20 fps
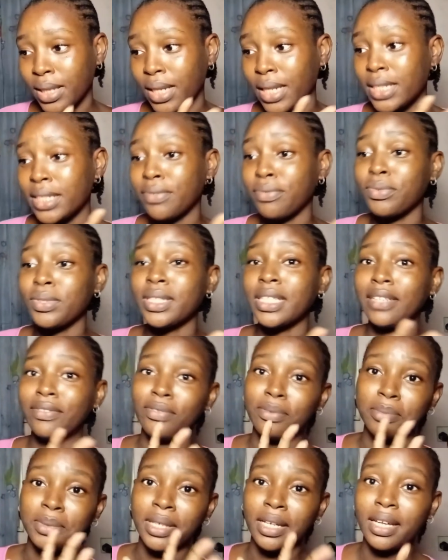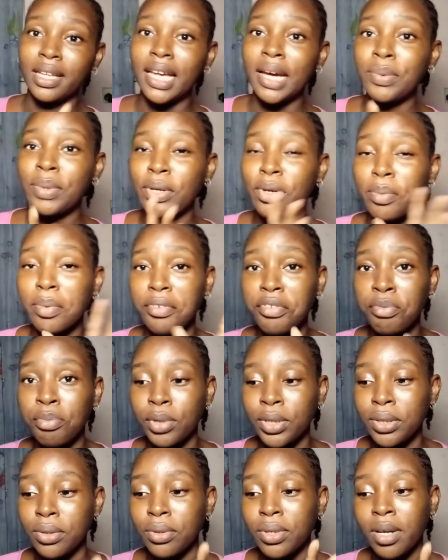Let's even start from there. I wake up every
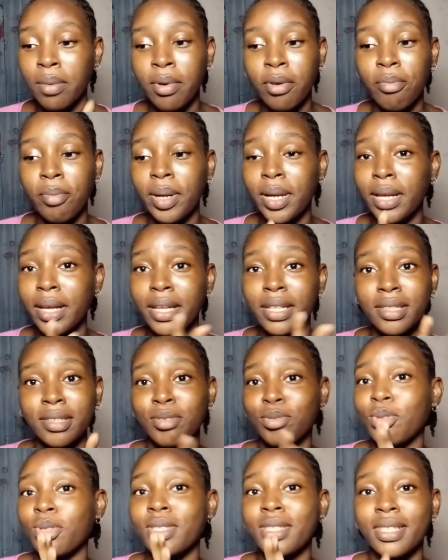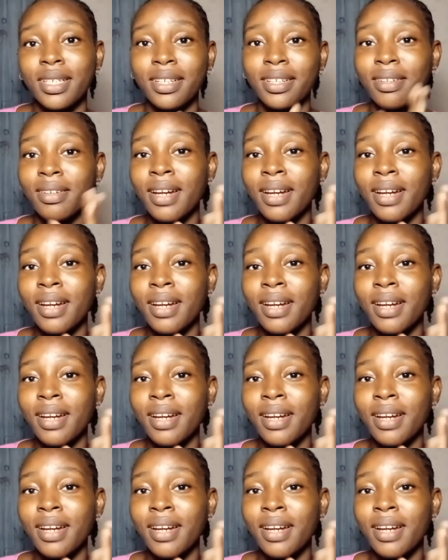morning, look at my room, and I get disgusted.